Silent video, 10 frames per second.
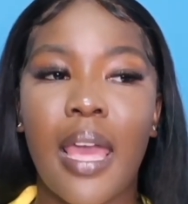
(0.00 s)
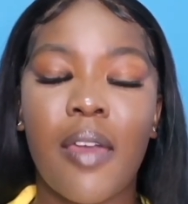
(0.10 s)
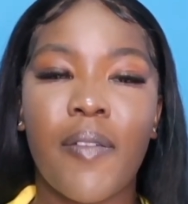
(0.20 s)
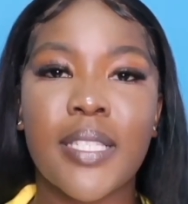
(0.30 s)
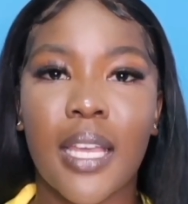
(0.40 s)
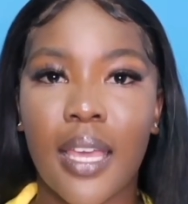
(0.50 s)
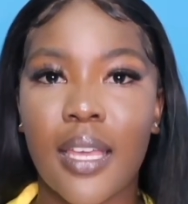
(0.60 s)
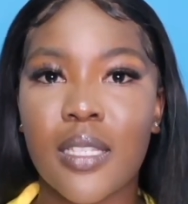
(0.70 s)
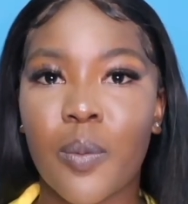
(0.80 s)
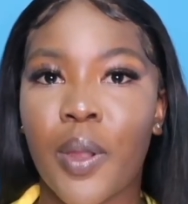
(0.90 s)
If it's a
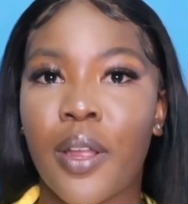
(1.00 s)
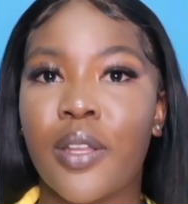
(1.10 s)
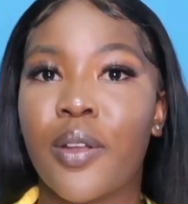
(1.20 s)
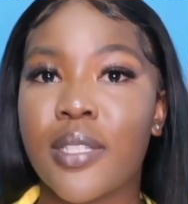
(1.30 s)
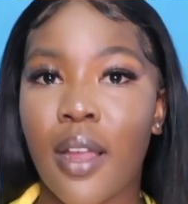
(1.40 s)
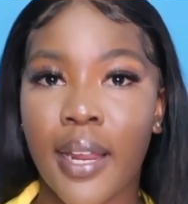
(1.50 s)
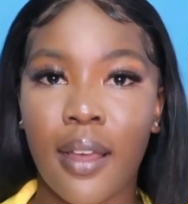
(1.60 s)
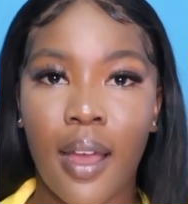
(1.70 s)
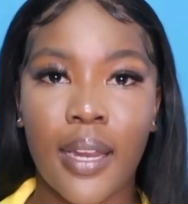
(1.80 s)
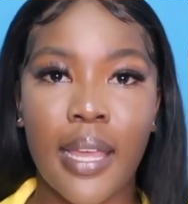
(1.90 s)
case where your
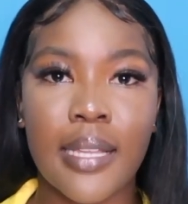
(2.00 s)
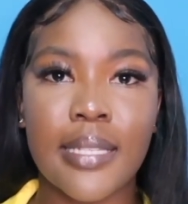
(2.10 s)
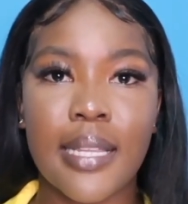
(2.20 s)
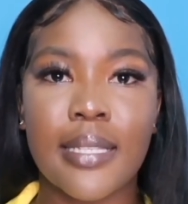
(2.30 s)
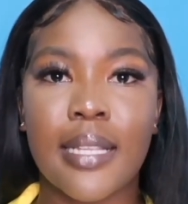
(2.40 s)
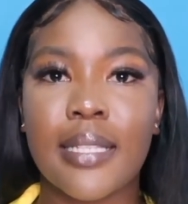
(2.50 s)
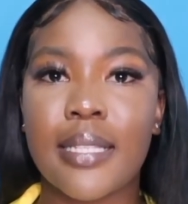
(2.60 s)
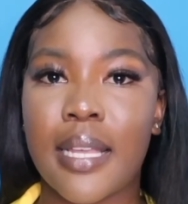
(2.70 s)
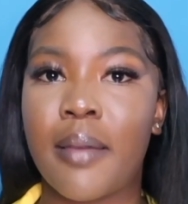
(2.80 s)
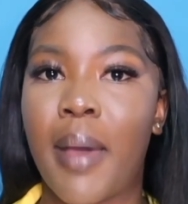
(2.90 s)
target audience is the
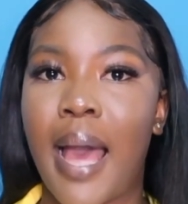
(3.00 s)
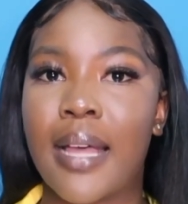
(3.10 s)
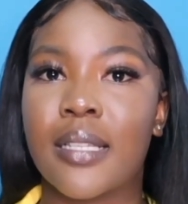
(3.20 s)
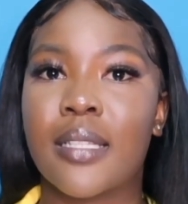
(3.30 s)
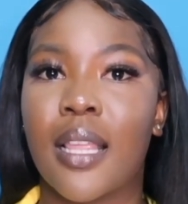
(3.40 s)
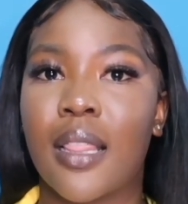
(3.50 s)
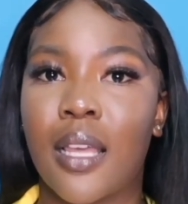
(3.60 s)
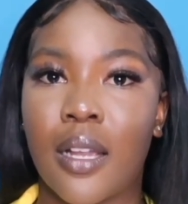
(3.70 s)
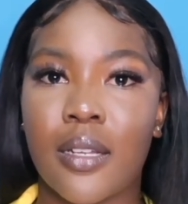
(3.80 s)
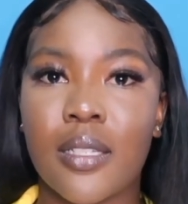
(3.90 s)
same as
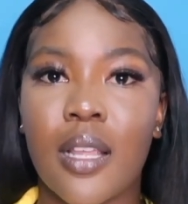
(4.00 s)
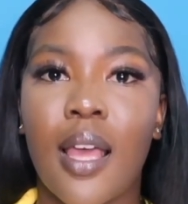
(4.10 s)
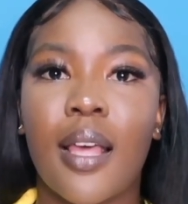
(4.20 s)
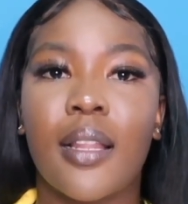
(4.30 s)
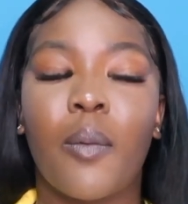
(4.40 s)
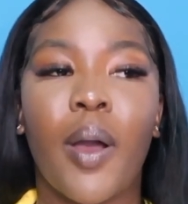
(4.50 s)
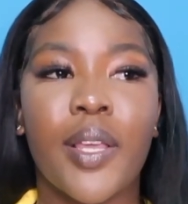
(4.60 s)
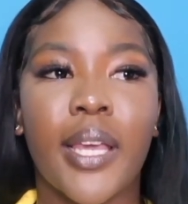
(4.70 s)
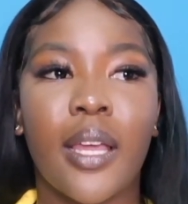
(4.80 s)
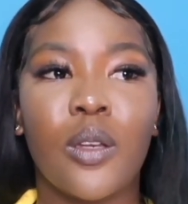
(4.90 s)
theirs, then what
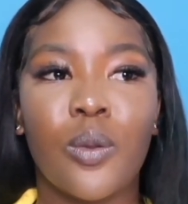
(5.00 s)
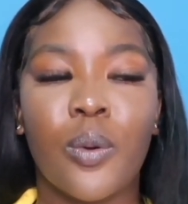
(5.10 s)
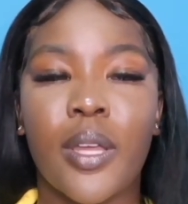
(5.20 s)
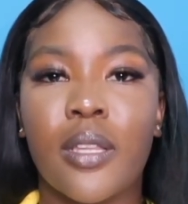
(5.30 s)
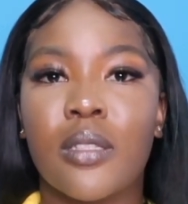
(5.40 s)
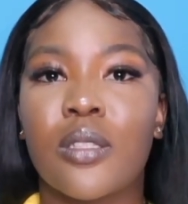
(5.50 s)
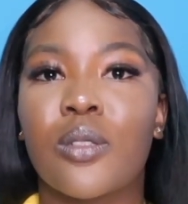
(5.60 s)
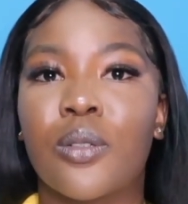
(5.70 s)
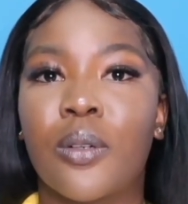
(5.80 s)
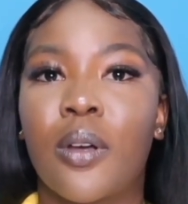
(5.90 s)
you can do is
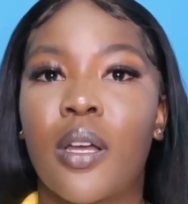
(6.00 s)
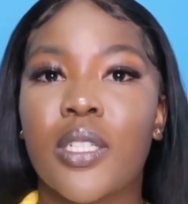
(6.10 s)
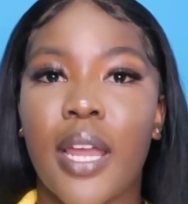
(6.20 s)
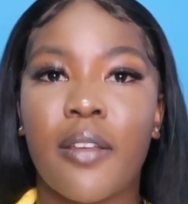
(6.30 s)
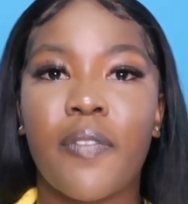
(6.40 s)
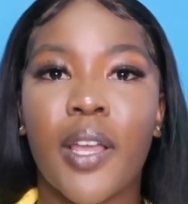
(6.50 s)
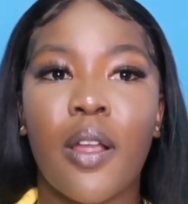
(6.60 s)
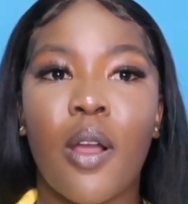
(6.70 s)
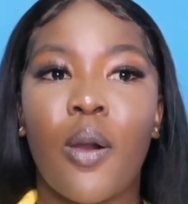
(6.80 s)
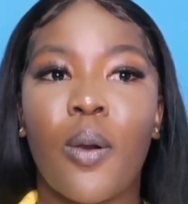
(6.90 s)
to try to
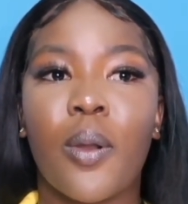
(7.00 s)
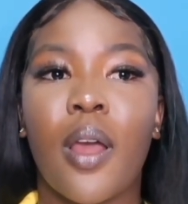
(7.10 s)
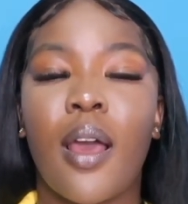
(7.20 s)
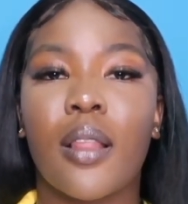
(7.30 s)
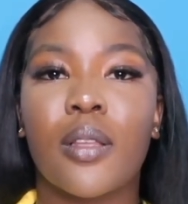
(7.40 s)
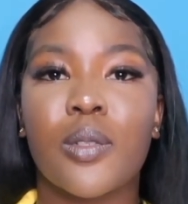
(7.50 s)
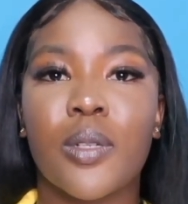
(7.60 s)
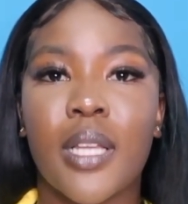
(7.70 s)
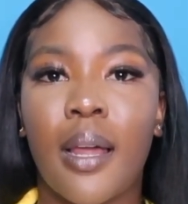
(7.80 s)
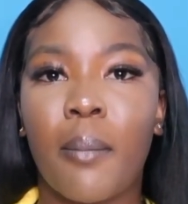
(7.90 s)
figure out the
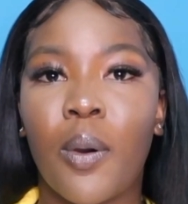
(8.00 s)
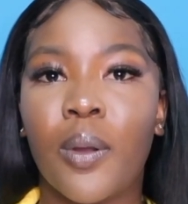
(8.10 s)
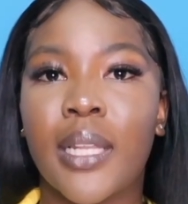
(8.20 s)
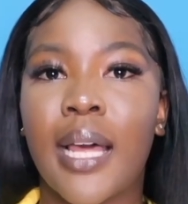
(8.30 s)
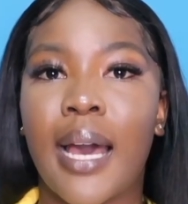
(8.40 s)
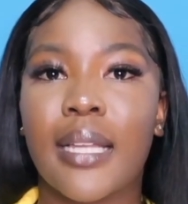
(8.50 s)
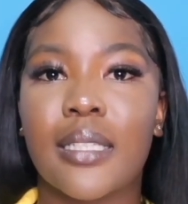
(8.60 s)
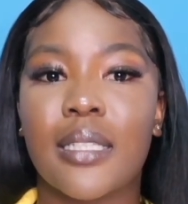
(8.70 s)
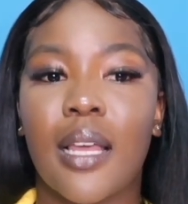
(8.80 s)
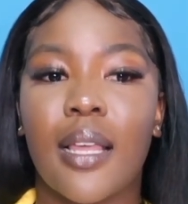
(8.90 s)
total amount
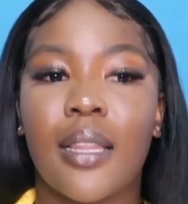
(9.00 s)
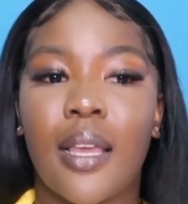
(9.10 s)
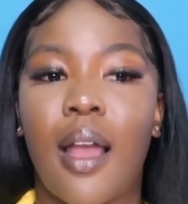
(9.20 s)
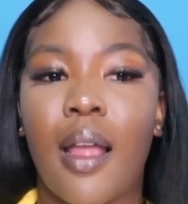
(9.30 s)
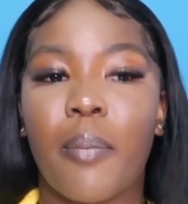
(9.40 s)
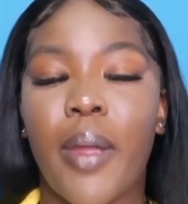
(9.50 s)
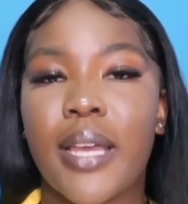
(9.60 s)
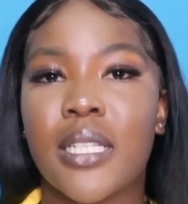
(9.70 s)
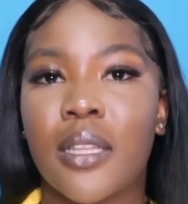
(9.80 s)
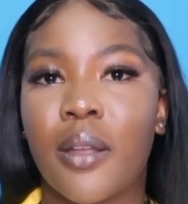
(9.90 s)
that they are
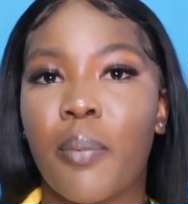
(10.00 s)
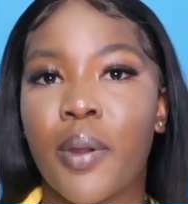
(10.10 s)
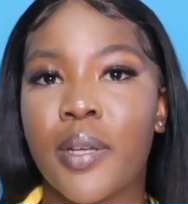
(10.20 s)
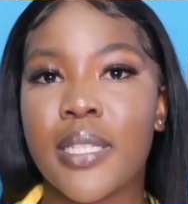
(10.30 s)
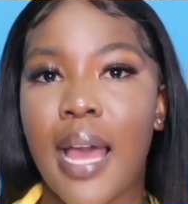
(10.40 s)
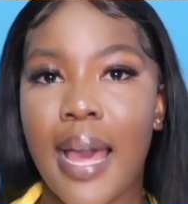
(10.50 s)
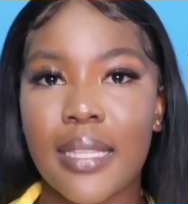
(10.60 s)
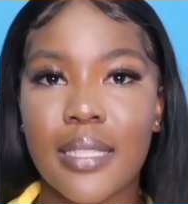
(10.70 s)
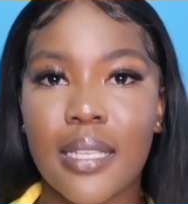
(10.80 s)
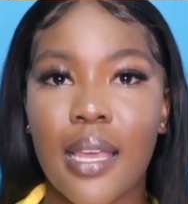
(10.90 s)
pricing their products
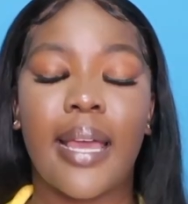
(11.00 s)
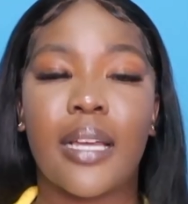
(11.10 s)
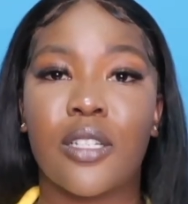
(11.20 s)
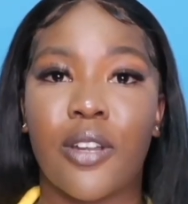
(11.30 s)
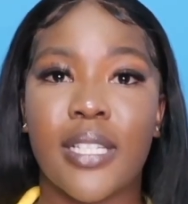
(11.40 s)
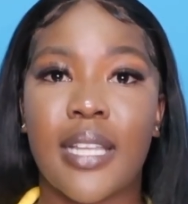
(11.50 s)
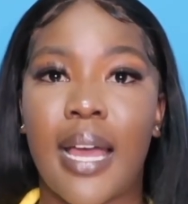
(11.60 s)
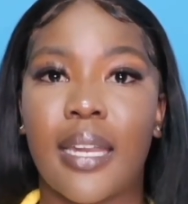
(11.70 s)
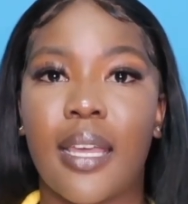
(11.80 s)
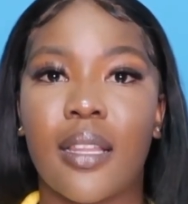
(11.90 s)
at, like a dress
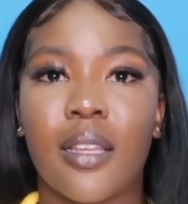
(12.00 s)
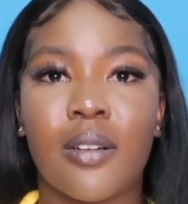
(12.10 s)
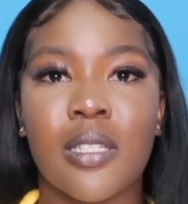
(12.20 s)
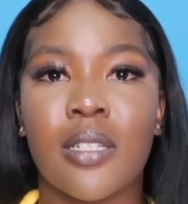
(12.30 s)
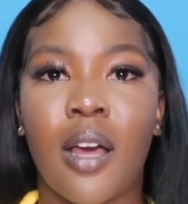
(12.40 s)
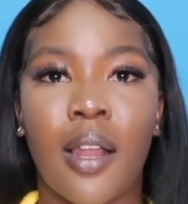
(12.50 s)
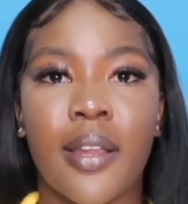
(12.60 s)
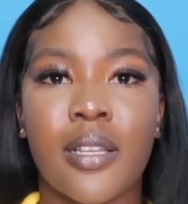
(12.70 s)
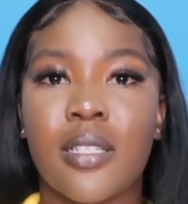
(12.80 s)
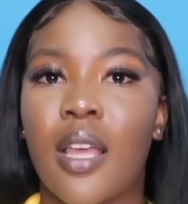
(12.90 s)
at
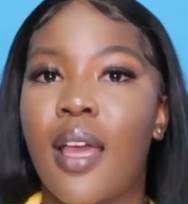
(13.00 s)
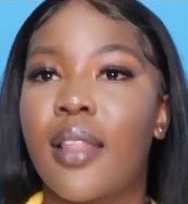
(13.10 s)
$8,000,